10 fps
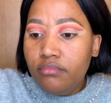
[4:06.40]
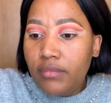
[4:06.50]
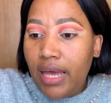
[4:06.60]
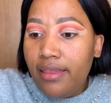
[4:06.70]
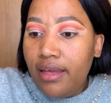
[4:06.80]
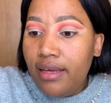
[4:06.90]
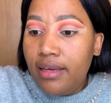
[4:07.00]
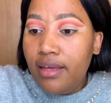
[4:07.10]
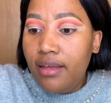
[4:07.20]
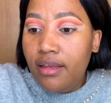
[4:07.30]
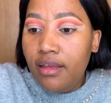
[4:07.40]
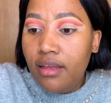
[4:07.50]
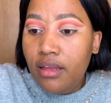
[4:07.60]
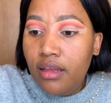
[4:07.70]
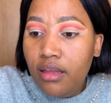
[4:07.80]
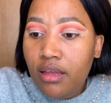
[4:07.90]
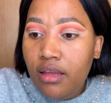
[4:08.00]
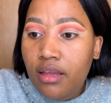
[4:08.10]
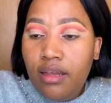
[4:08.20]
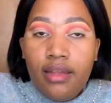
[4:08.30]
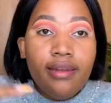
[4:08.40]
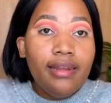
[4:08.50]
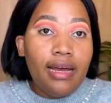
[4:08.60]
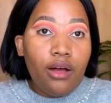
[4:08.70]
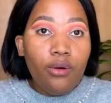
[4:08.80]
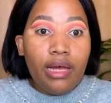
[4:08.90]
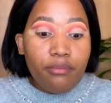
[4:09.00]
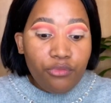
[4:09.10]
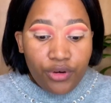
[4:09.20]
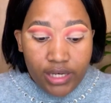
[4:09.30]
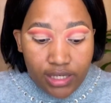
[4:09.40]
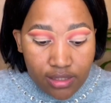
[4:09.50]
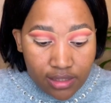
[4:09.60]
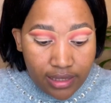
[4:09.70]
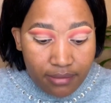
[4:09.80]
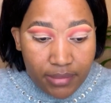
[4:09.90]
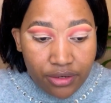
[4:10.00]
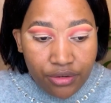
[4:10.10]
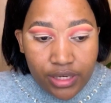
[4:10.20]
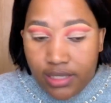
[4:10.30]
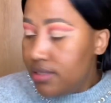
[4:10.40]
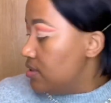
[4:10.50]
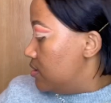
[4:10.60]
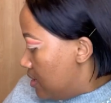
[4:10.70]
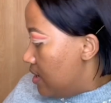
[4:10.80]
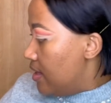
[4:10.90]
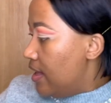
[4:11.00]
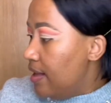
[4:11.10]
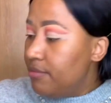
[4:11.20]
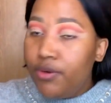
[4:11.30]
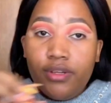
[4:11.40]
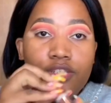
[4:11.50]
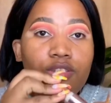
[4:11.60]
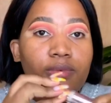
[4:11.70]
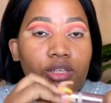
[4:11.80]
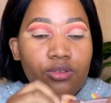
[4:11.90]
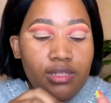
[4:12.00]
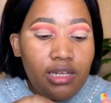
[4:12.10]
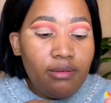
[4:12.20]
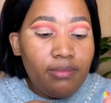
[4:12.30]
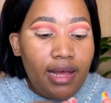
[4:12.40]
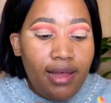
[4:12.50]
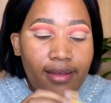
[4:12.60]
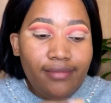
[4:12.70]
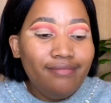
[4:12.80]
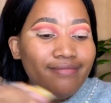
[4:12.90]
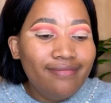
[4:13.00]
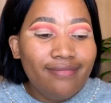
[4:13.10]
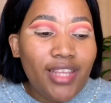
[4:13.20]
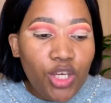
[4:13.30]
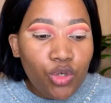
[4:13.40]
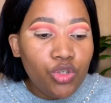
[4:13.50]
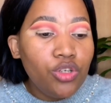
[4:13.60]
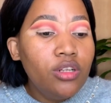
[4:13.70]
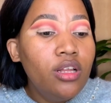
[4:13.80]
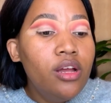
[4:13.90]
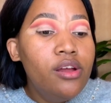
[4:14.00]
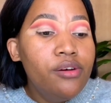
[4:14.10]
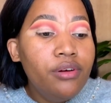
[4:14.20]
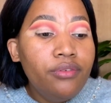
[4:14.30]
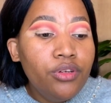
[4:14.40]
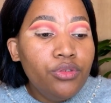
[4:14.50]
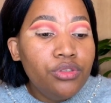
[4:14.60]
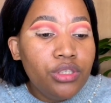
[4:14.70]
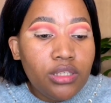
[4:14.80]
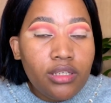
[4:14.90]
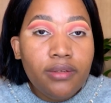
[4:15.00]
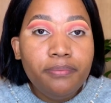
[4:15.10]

I think now I'm ready to cut my crease. I'm going to be using the usual Revolution